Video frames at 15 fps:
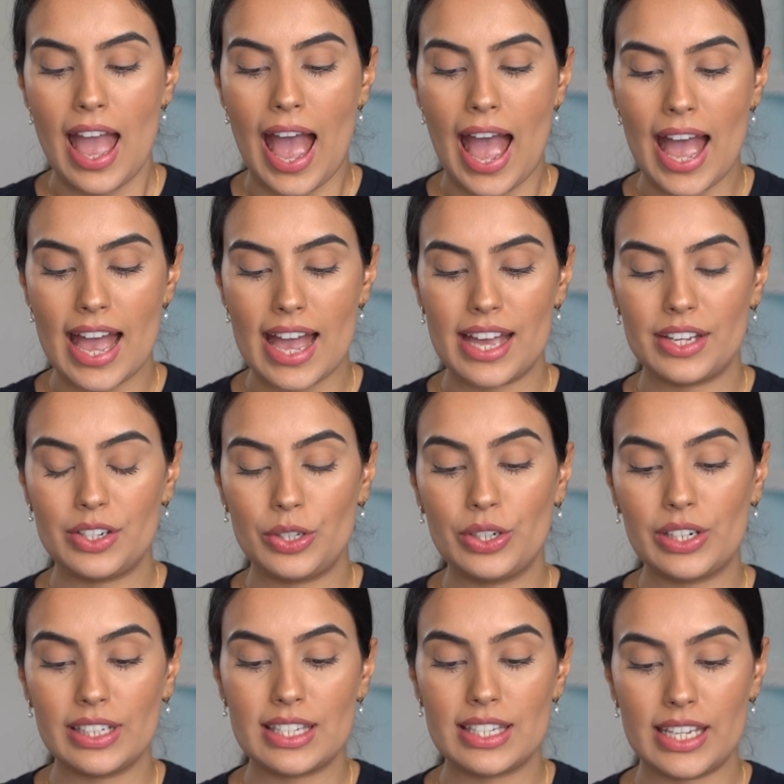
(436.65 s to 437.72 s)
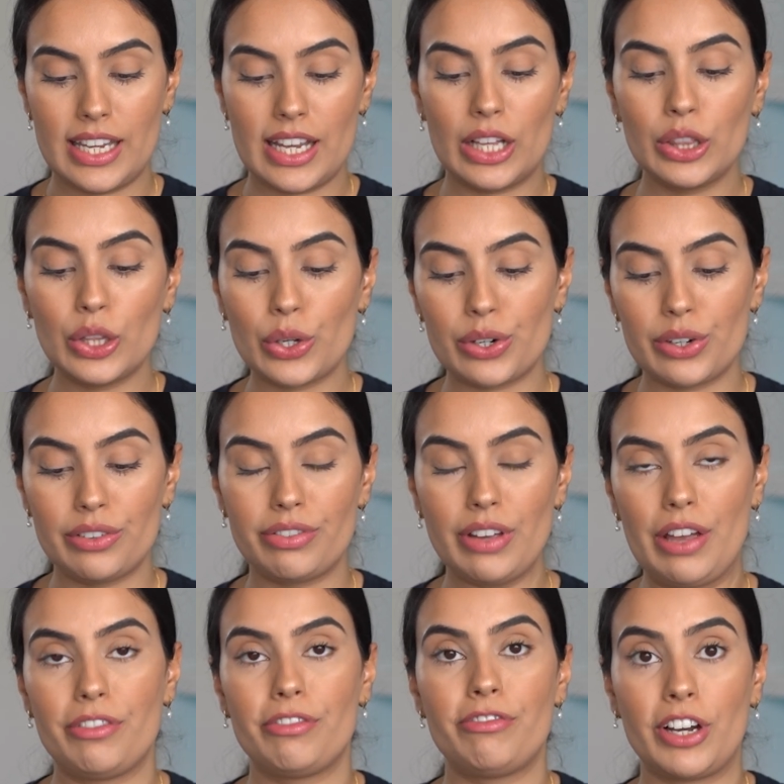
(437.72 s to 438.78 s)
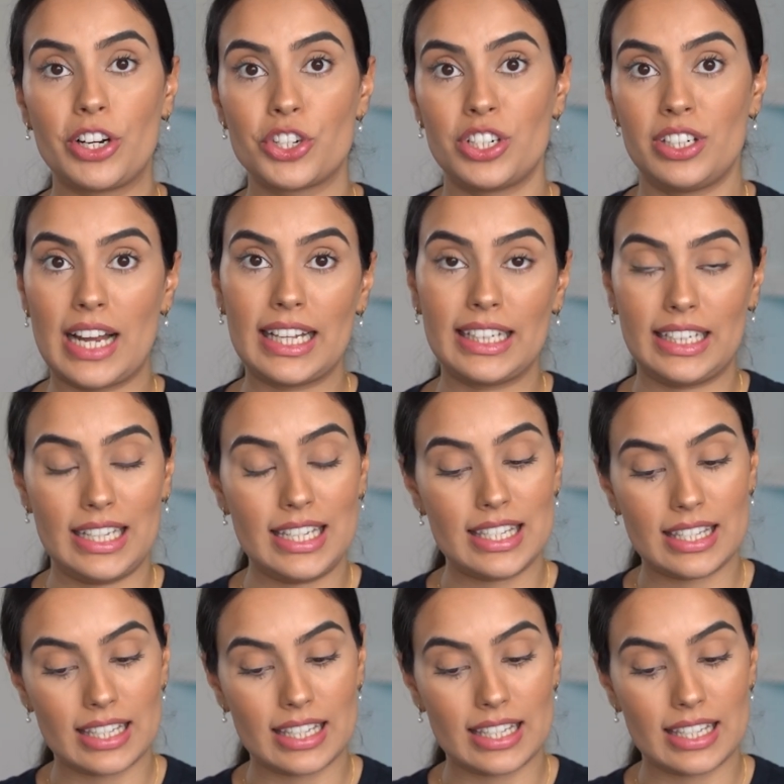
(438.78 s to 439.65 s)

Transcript: and you can see a lot of functionalities